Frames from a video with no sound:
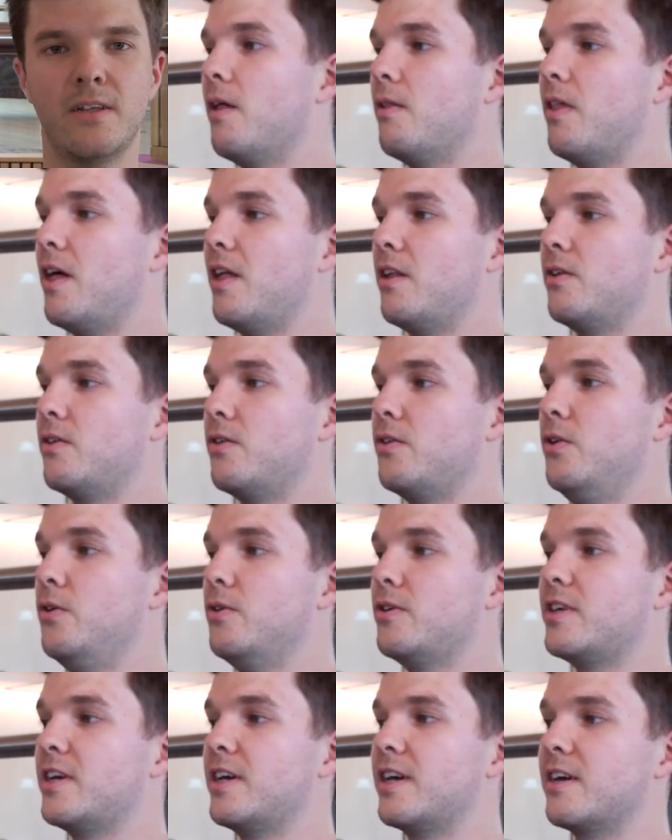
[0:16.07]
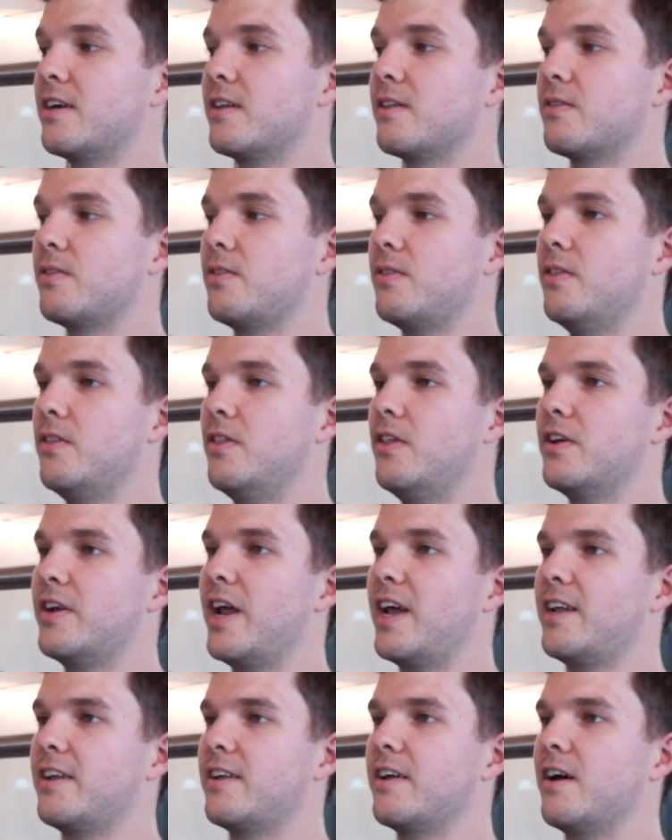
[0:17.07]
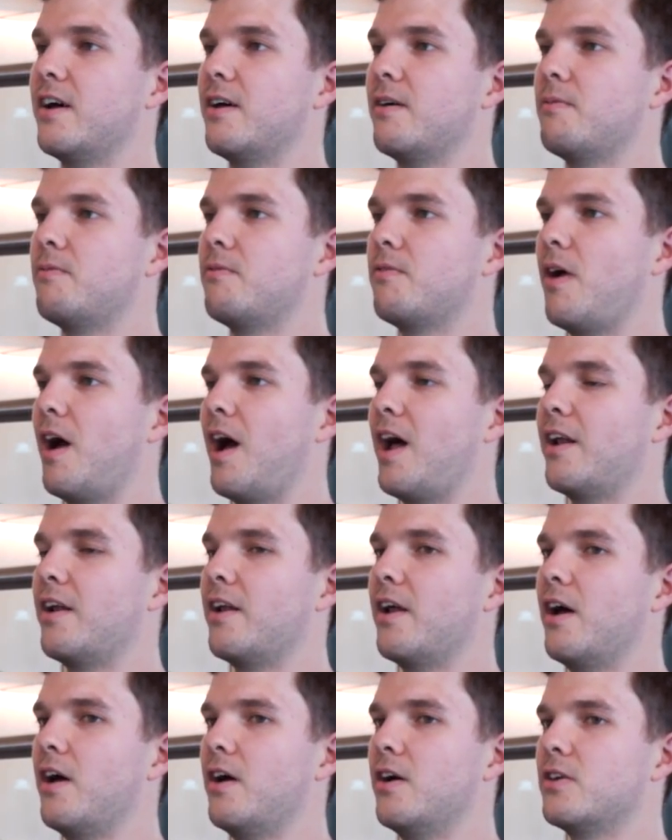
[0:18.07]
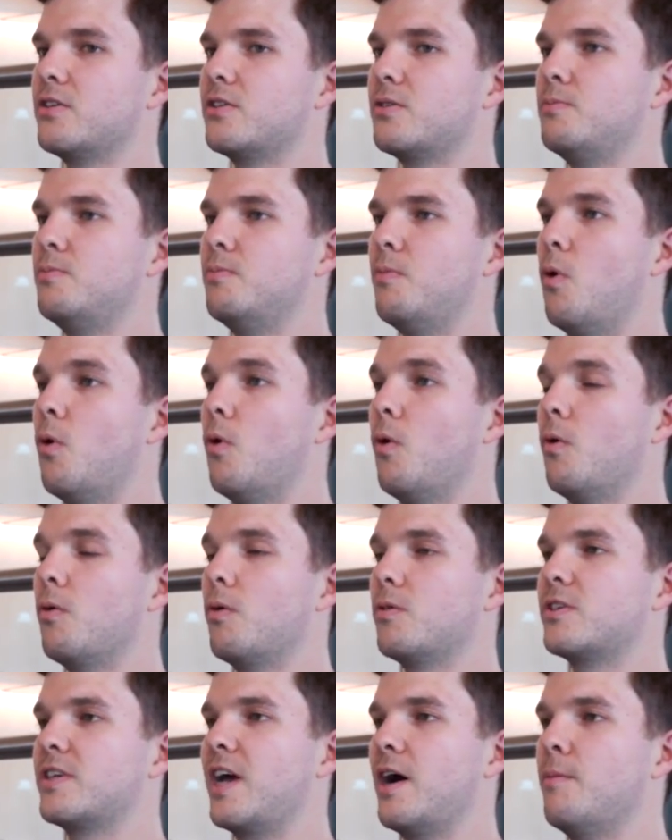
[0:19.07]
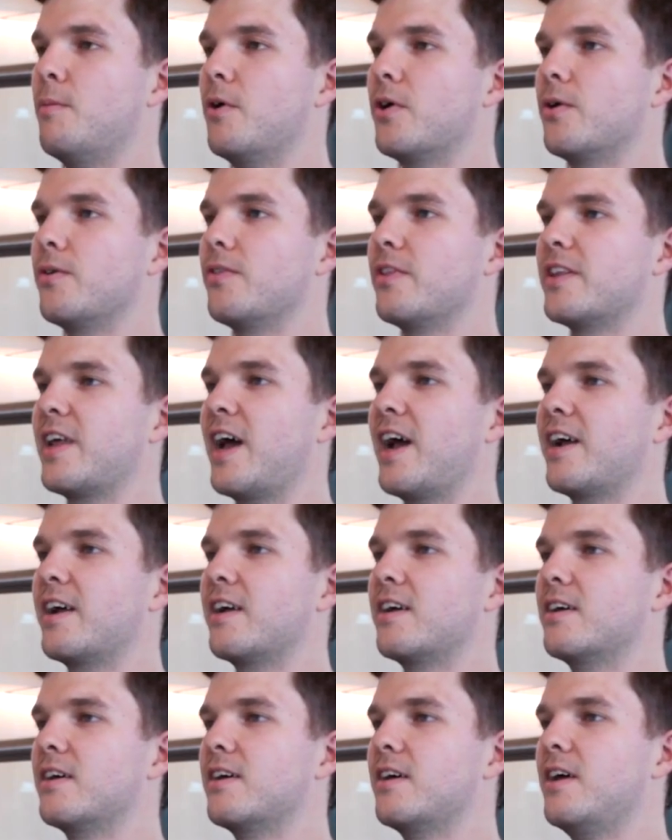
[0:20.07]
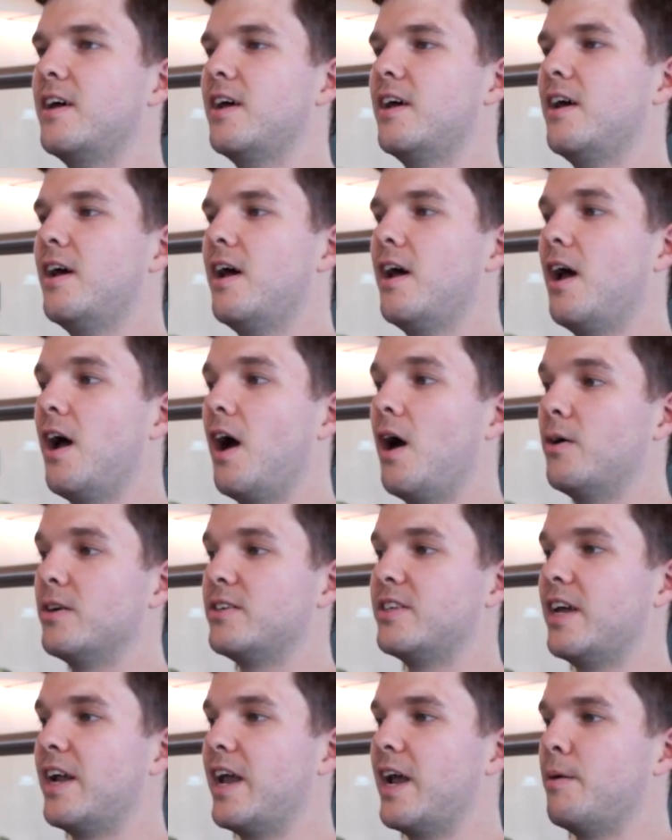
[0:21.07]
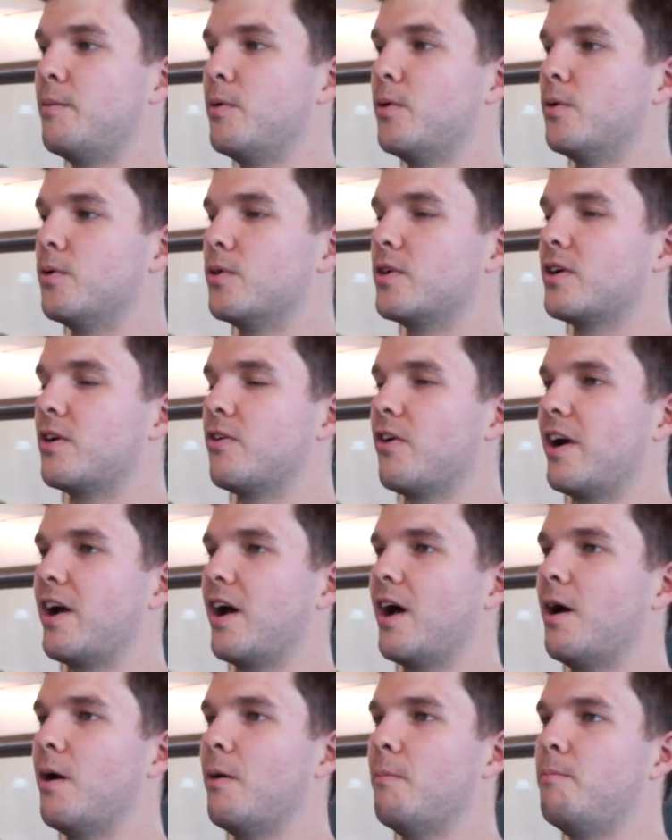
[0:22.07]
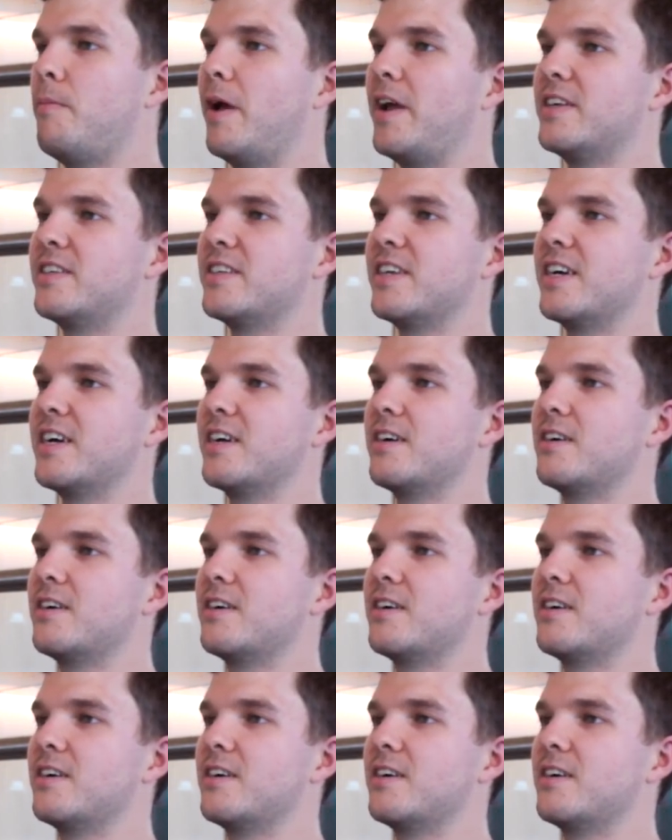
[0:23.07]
Then using the data and a small scale model of the tank, I was then able to create a basic